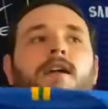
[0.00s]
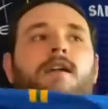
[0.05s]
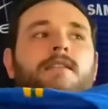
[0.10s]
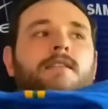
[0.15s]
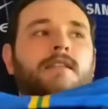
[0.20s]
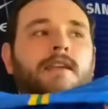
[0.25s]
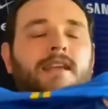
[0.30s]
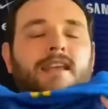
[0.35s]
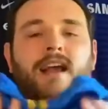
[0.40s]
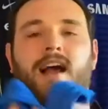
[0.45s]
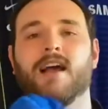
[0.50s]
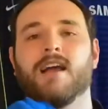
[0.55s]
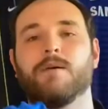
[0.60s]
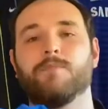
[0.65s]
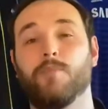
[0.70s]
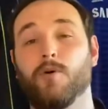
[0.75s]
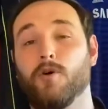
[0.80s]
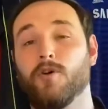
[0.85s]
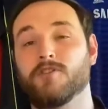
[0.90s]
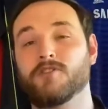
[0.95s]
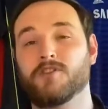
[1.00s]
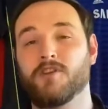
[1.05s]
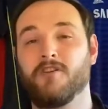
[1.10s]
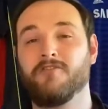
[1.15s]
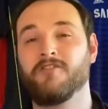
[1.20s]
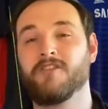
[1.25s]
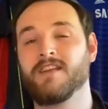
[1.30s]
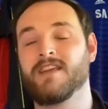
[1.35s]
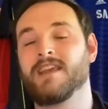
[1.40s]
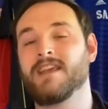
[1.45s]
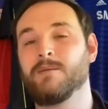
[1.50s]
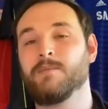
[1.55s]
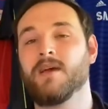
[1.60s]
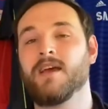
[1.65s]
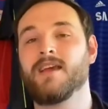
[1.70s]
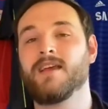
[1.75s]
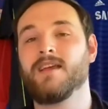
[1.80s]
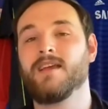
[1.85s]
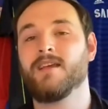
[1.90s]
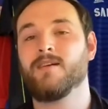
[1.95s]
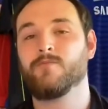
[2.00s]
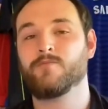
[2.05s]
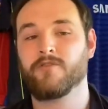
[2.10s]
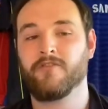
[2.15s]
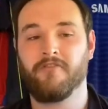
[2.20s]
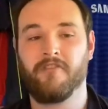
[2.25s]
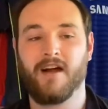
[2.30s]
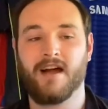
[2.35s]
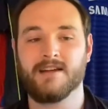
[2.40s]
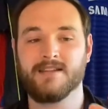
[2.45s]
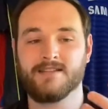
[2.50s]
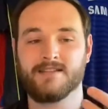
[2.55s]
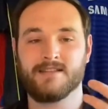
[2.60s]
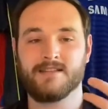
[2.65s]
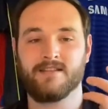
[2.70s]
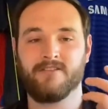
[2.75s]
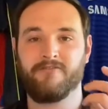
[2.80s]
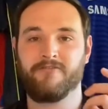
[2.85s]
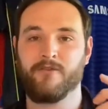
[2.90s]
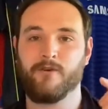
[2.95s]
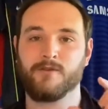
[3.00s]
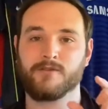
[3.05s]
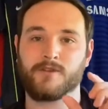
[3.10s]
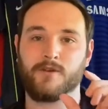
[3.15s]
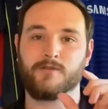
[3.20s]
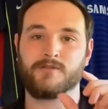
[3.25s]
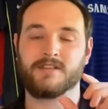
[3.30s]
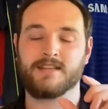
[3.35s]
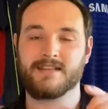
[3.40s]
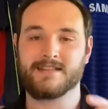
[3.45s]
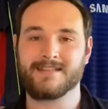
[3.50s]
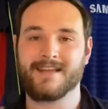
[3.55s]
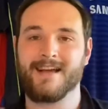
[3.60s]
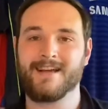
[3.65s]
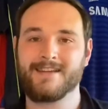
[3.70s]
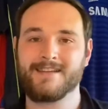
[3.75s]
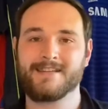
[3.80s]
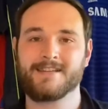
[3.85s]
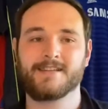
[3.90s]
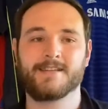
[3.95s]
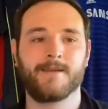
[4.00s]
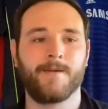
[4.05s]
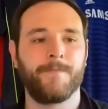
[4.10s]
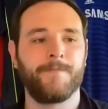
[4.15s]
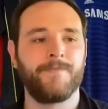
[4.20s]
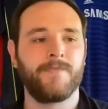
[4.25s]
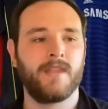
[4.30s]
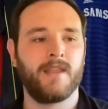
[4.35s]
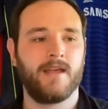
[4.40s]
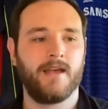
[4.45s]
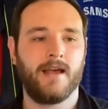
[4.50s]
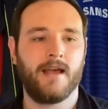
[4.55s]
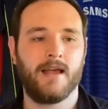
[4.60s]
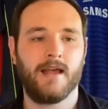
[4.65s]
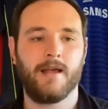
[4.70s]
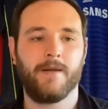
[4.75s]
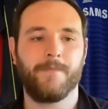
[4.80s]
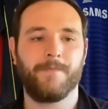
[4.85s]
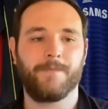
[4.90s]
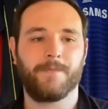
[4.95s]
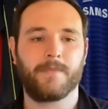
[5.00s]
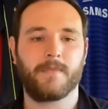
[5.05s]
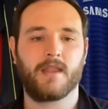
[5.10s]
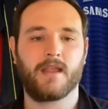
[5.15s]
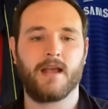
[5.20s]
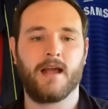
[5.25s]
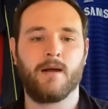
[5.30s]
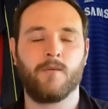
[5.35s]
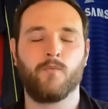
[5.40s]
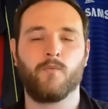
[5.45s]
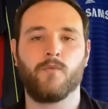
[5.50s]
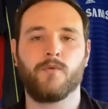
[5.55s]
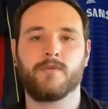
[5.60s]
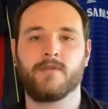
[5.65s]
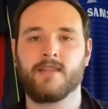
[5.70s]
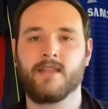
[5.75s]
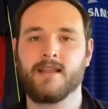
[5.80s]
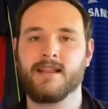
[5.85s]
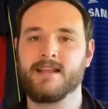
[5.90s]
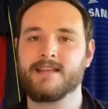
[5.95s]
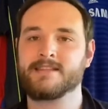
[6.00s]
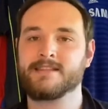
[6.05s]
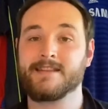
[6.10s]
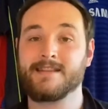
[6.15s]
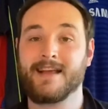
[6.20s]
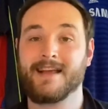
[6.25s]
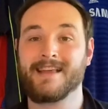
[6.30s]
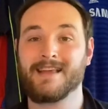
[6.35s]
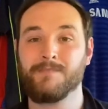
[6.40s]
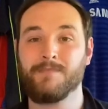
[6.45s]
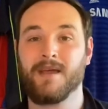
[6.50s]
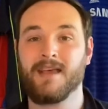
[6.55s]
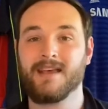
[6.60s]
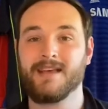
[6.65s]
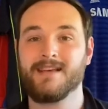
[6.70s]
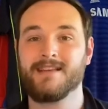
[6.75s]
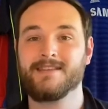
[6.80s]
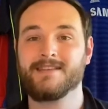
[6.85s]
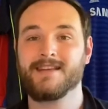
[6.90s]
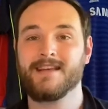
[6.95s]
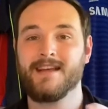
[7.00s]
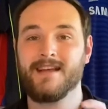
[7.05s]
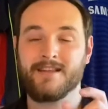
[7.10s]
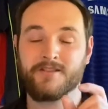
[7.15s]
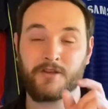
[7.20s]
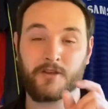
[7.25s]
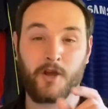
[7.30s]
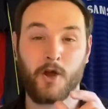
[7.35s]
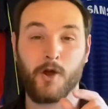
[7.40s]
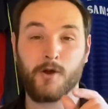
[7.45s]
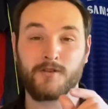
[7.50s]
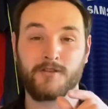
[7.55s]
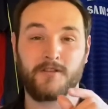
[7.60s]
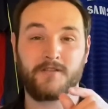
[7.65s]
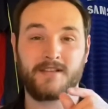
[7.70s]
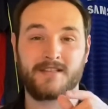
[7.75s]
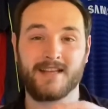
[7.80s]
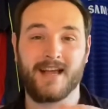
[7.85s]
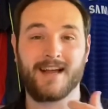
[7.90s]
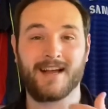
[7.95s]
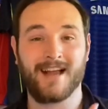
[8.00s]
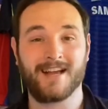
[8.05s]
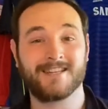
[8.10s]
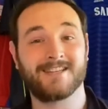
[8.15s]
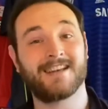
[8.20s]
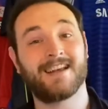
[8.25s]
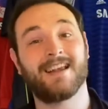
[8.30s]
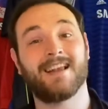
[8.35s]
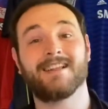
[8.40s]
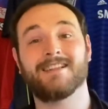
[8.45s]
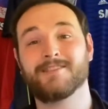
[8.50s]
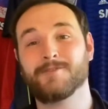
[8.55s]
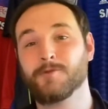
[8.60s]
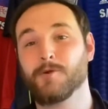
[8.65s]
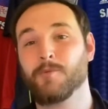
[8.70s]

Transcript: the guy I bought it off on eBay provided photos of the tags, and the listing that he made, the code on the tag actually linked to a